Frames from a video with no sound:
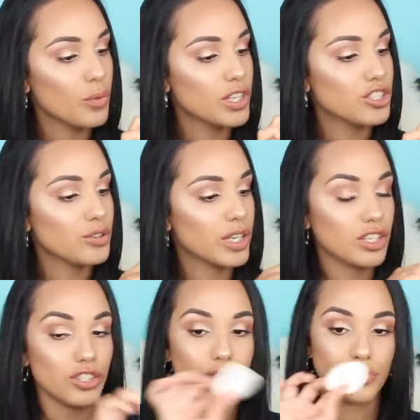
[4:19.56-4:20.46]
which you
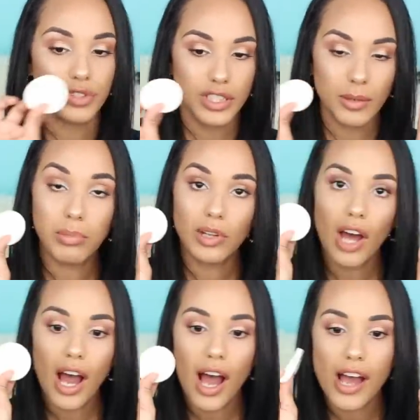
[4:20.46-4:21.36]
can use to
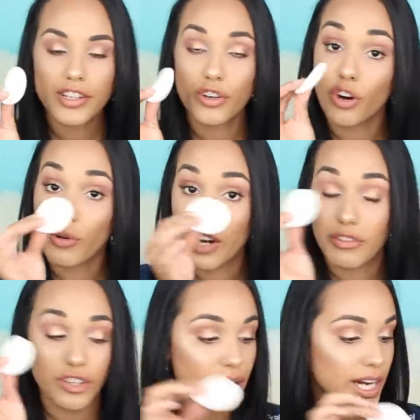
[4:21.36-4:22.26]
blot or
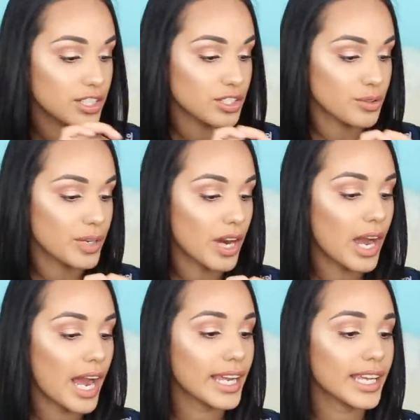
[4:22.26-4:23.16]
whatever you gotta do.
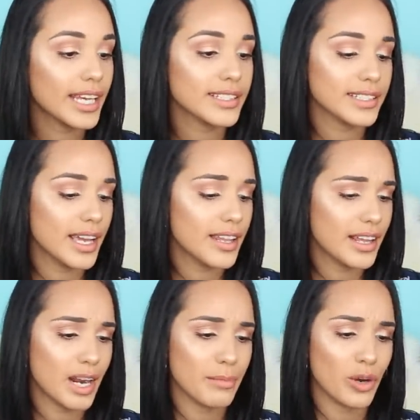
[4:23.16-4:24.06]
Now I can't say
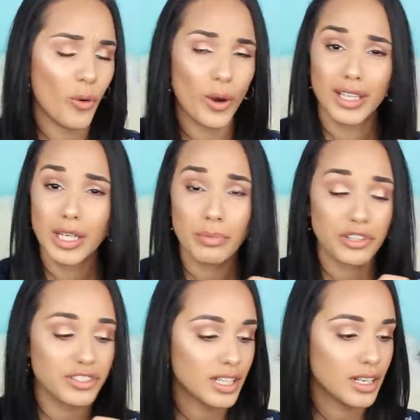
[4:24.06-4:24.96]
that I'm an oily
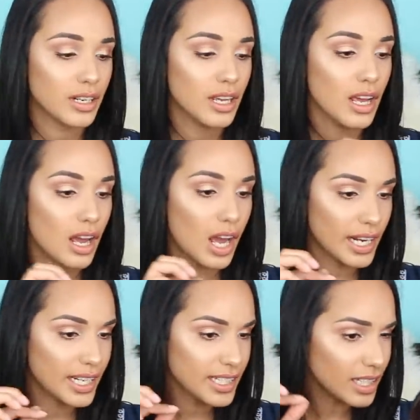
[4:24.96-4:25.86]
person.
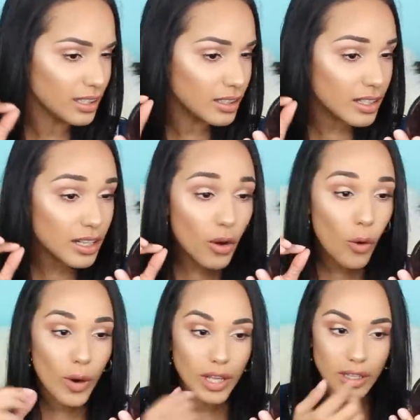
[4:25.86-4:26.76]
I get a
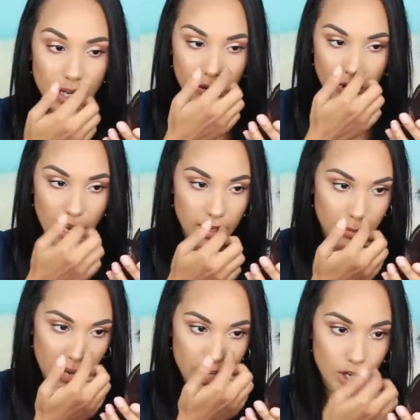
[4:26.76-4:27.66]
little oily
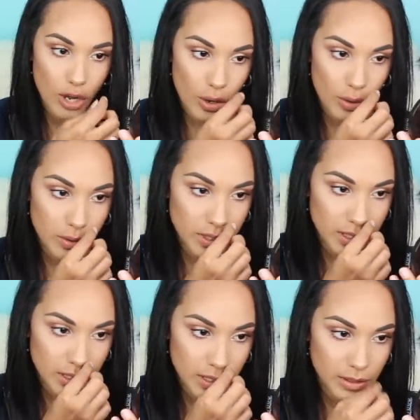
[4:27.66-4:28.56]
around my
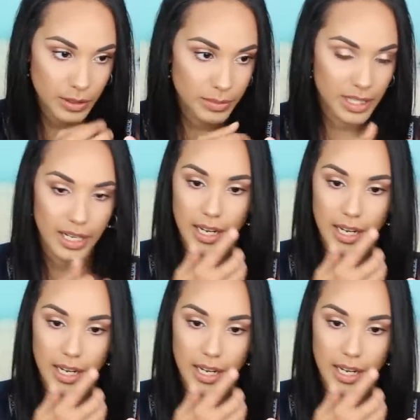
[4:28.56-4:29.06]
nose. Oops, I